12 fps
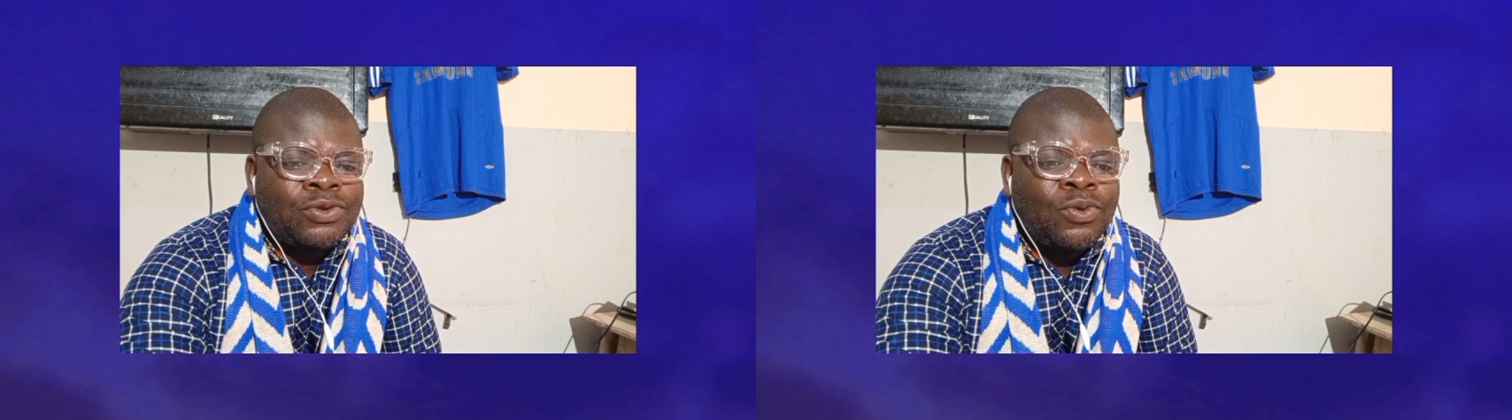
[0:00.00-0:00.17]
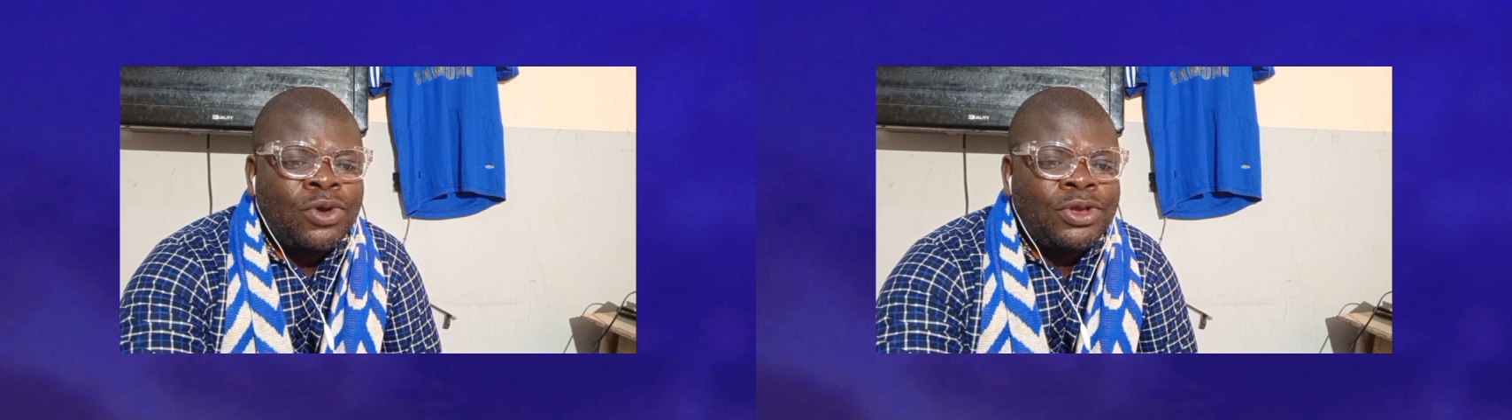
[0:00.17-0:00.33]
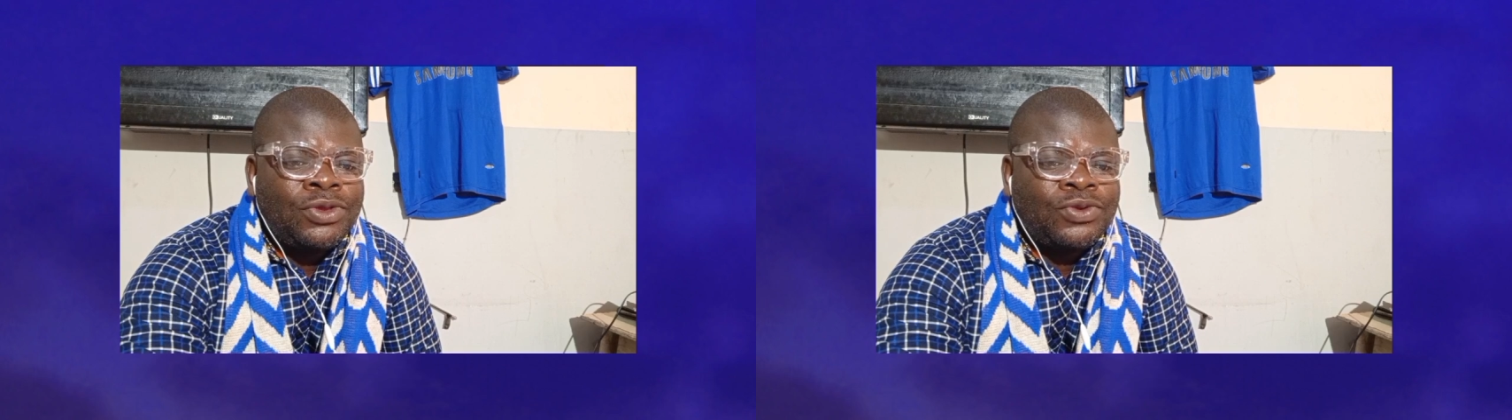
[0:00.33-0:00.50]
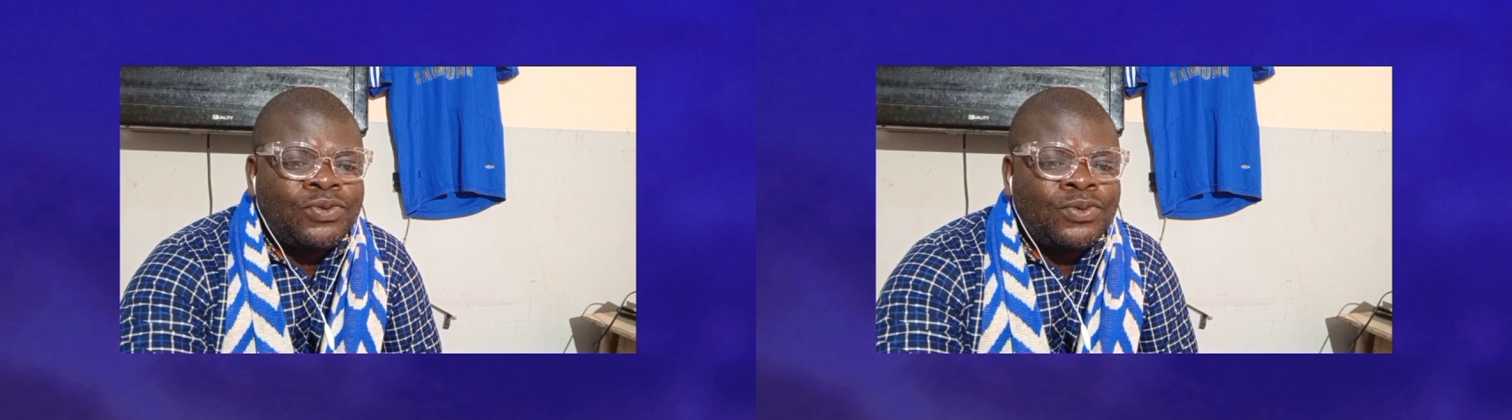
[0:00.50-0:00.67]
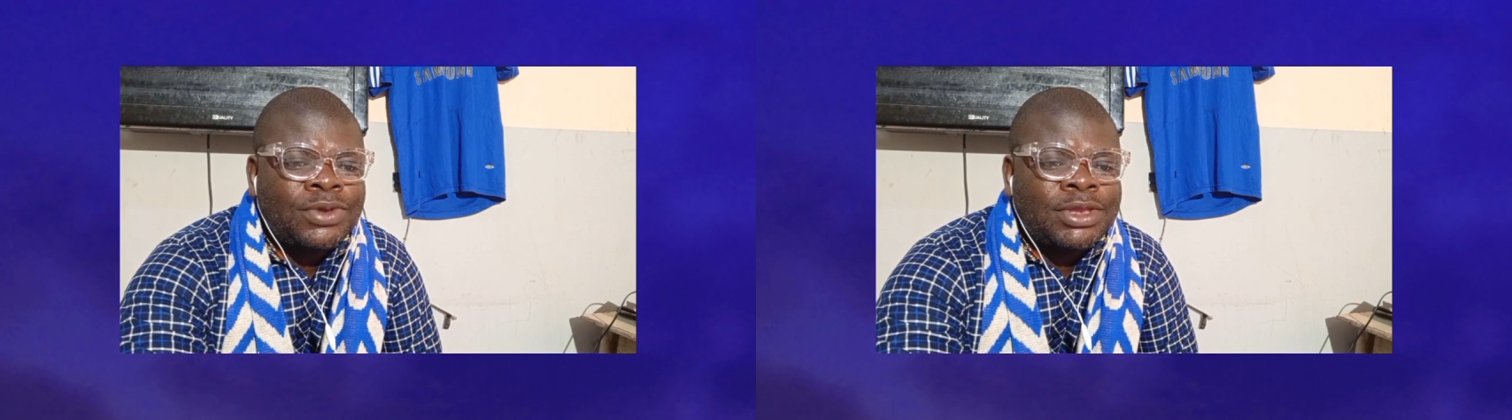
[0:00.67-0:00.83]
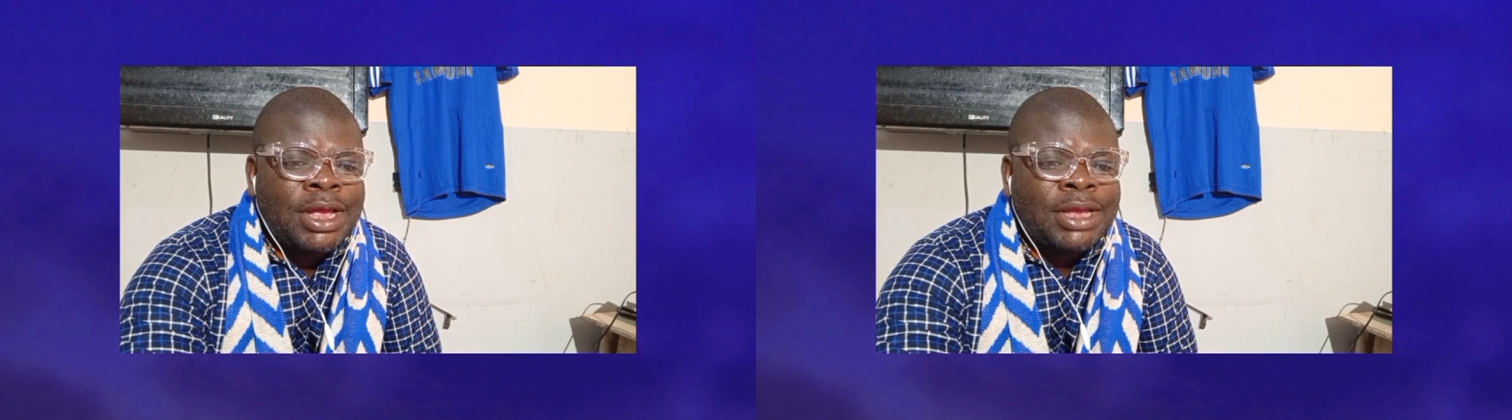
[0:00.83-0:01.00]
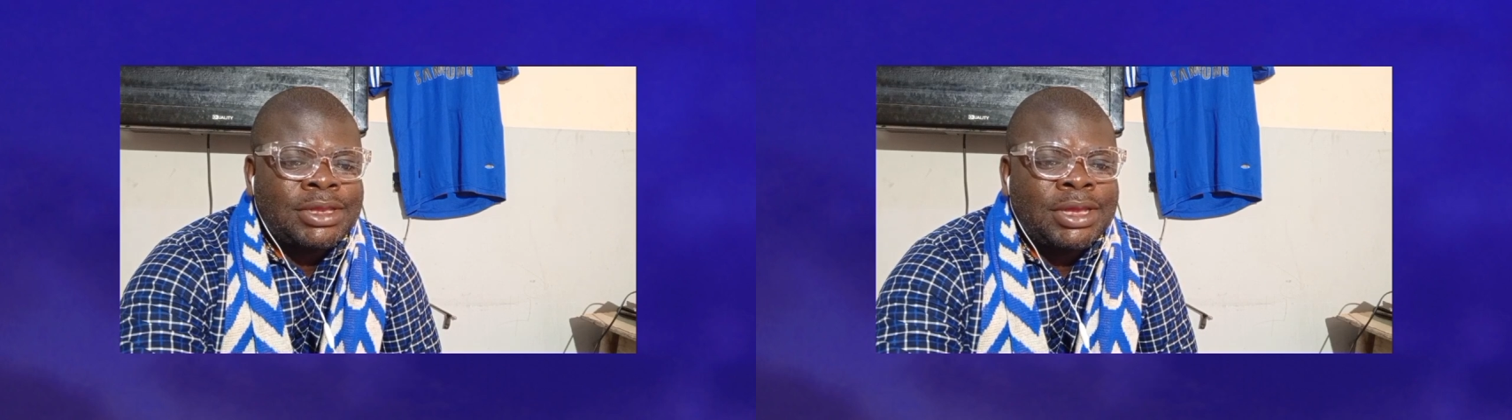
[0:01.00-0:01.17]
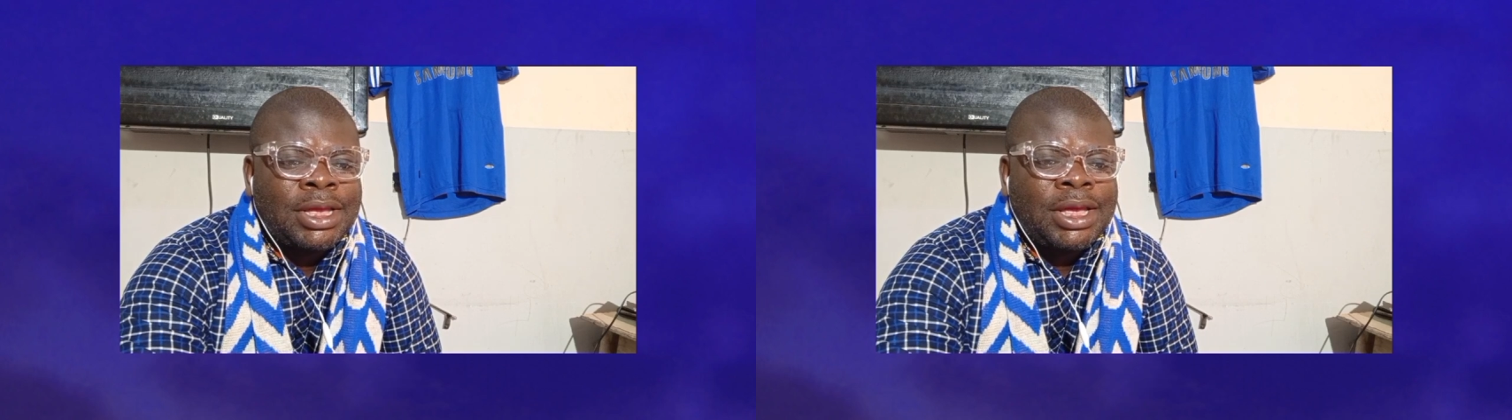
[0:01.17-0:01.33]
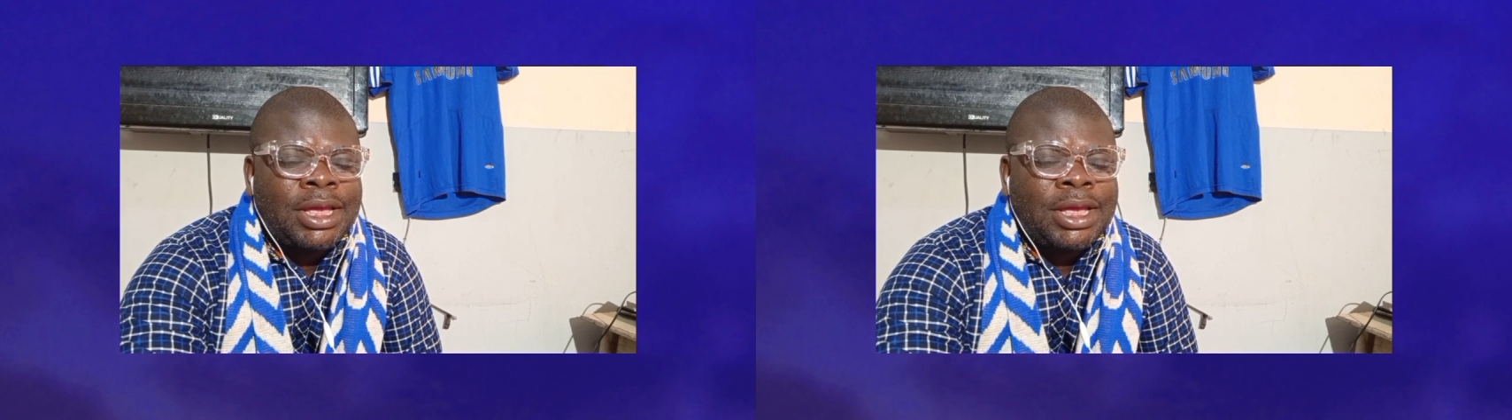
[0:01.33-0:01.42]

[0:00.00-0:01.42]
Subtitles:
going to start